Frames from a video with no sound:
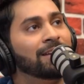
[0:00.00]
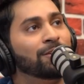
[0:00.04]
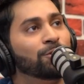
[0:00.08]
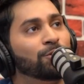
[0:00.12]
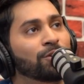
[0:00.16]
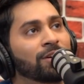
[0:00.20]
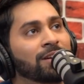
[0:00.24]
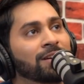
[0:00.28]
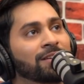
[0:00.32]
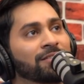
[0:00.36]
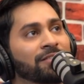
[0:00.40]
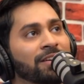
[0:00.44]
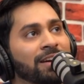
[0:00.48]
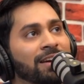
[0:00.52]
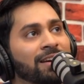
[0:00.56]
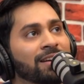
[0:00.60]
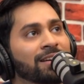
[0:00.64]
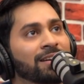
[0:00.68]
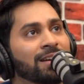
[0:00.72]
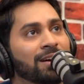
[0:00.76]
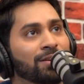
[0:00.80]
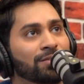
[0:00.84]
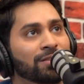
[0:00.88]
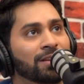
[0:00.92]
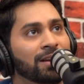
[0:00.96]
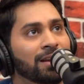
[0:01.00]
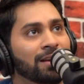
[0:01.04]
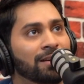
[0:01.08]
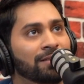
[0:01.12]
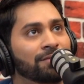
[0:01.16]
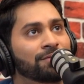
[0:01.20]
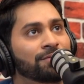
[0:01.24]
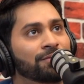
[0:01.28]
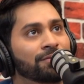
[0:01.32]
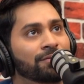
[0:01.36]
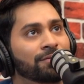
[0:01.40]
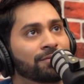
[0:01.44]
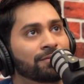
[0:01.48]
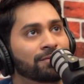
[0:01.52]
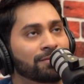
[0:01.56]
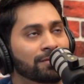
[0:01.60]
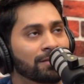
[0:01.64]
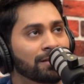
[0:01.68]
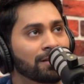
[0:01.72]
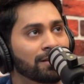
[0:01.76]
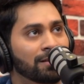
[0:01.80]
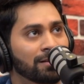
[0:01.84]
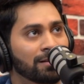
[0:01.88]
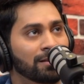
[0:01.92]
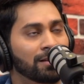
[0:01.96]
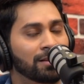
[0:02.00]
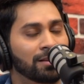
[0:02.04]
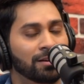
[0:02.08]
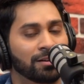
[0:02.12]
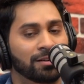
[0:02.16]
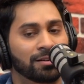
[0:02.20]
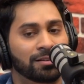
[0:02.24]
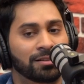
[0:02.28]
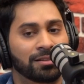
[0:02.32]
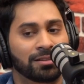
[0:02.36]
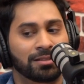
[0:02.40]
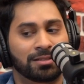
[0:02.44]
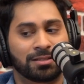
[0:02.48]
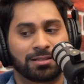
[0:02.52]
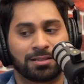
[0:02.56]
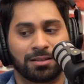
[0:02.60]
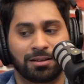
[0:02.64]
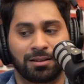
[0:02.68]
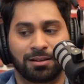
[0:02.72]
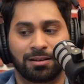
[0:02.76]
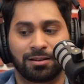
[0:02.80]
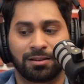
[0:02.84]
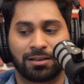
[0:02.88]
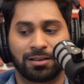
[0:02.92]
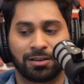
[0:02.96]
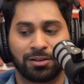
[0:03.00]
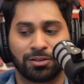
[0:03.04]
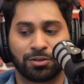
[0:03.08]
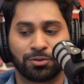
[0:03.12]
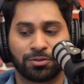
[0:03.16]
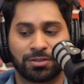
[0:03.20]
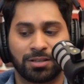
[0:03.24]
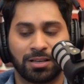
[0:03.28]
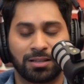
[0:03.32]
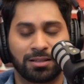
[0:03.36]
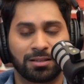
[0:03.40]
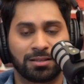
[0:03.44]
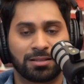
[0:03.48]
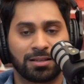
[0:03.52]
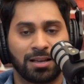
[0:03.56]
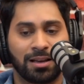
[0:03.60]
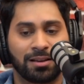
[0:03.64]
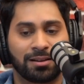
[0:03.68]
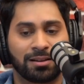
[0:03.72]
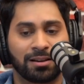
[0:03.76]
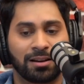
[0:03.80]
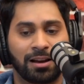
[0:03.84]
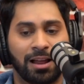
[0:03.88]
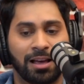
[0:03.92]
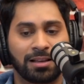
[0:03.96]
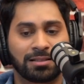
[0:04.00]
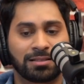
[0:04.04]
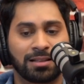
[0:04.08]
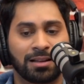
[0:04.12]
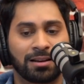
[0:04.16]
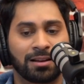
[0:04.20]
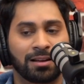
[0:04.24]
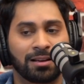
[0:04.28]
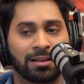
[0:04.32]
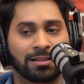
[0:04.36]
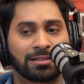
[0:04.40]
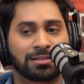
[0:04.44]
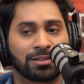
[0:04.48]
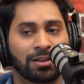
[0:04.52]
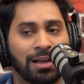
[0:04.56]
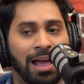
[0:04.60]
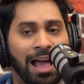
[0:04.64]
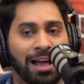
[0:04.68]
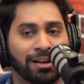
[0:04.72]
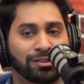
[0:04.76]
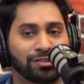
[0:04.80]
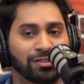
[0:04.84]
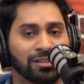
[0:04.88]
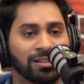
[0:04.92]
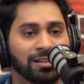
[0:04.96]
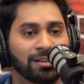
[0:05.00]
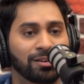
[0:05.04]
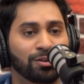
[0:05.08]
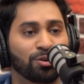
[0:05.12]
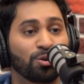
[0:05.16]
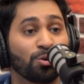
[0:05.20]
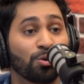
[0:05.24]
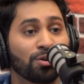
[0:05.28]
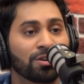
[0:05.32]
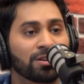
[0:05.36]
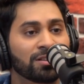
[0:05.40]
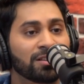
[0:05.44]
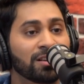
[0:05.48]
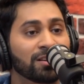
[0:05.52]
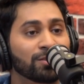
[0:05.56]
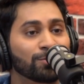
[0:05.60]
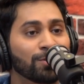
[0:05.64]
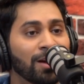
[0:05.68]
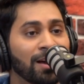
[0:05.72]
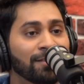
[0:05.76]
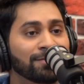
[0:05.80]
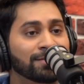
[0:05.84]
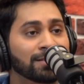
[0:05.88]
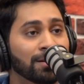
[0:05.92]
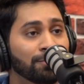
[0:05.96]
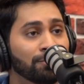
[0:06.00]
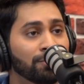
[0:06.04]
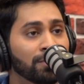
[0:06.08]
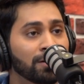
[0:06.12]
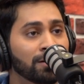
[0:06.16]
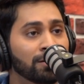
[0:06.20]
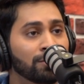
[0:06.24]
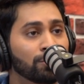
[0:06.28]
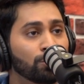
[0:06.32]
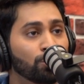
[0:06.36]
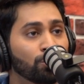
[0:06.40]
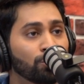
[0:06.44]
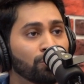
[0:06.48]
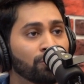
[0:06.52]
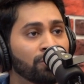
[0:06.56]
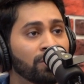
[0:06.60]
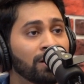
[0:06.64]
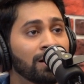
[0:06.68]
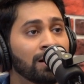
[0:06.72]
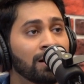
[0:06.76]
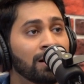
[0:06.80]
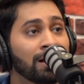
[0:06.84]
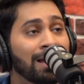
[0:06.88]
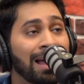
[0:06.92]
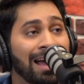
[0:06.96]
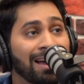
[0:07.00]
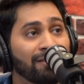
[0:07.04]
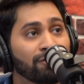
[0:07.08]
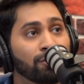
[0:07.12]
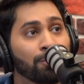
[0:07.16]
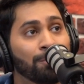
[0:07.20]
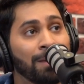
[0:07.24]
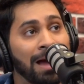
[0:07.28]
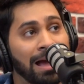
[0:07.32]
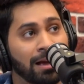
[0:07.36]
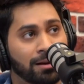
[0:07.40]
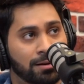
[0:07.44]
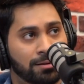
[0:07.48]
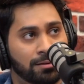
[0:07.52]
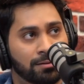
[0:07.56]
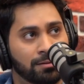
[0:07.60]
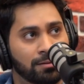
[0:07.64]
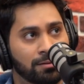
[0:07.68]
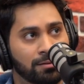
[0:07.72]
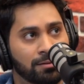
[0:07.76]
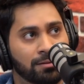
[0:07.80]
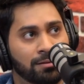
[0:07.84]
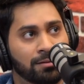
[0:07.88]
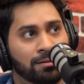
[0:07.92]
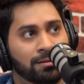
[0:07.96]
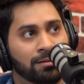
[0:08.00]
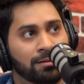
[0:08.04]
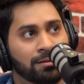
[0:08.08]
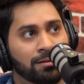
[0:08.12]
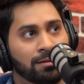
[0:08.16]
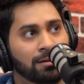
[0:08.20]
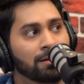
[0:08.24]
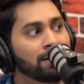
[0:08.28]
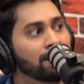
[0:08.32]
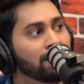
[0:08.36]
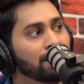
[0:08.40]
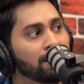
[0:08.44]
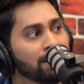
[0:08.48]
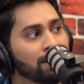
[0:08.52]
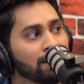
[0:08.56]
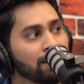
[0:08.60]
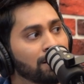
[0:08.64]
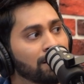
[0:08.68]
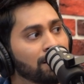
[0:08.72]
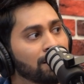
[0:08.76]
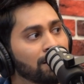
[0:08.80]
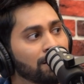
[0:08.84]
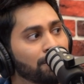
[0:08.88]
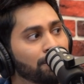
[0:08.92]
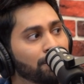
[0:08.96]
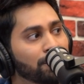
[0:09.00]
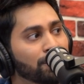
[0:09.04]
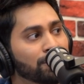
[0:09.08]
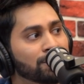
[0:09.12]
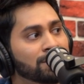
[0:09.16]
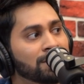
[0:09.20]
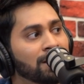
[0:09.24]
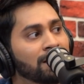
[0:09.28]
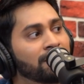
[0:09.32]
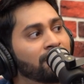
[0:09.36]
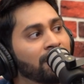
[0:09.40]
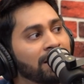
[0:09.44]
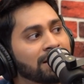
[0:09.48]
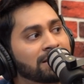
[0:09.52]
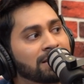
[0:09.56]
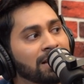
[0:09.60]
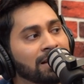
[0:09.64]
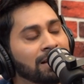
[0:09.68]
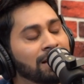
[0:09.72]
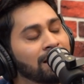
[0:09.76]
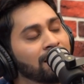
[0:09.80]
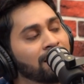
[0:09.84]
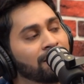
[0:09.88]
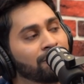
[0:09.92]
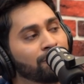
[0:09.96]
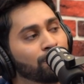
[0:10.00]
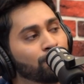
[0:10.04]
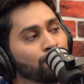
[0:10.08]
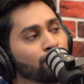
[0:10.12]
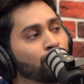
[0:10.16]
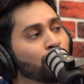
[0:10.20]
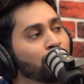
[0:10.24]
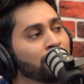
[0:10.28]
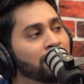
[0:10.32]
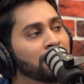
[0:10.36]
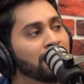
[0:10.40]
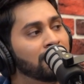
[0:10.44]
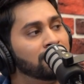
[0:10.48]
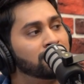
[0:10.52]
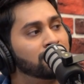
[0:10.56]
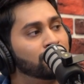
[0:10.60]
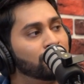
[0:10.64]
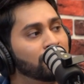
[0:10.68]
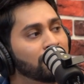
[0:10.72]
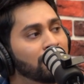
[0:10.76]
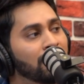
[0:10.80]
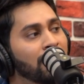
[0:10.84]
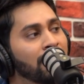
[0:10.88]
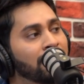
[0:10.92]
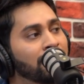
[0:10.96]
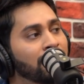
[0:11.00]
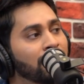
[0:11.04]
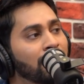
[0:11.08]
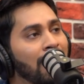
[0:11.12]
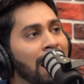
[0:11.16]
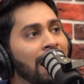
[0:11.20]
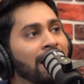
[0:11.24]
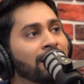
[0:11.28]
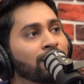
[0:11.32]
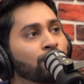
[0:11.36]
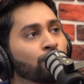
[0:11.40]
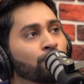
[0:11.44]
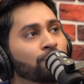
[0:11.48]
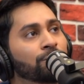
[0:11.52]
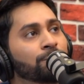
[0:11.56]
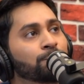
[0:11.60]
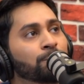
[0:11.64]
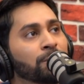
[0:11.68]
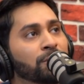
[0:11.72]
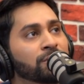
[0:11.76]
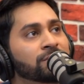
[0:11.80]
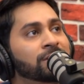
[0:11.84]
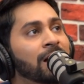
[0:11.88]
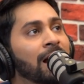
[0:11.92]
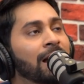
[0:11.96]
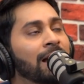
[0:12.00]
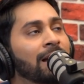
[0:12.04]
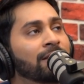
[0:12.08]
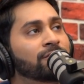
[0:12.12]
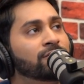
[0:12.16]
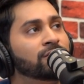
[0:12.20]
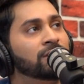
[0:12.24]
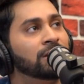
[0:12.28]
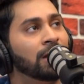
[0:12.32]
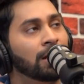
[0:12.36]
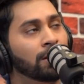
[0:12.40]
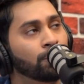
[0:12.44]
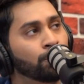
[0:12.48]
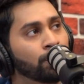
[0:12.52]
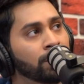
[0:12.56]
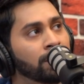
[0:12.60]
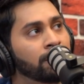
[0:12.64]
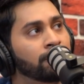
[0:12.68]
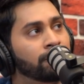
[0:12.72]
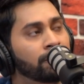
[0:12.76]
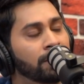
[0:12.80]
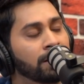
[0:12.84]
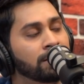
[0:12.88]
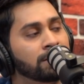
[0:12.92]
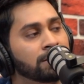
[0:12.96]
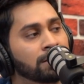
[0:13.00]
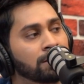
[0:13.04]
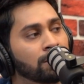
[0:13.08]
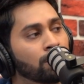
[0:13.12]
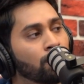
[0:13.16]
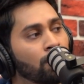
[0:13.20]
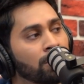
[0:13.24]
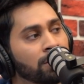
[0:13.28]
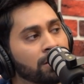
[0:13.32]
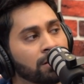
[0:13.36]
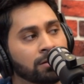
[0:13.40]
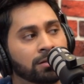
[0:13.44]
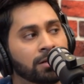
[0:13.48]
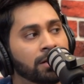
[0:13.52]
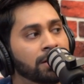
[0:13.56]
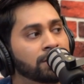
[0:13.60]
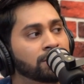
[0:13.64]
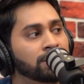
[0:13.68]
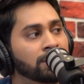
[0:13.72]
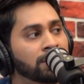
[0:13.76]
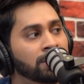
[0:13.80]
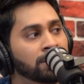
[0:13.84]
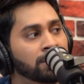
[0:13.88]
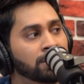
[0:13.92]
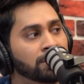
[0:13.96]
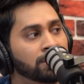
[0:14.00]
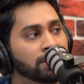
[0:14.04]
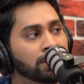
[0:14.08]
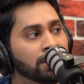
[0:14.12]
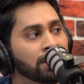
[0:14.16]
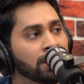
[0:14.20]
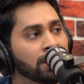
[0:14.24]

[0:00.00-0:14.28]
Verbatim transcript: You know, in a way, now that I hear this, uh, hear you say this, I realize that it's actually good that you have someone who will have your back. Yeah, yeah, yeah. Because the advice that he'll give you, nobody else will. And I know because I have genuine friends in the content creation industry.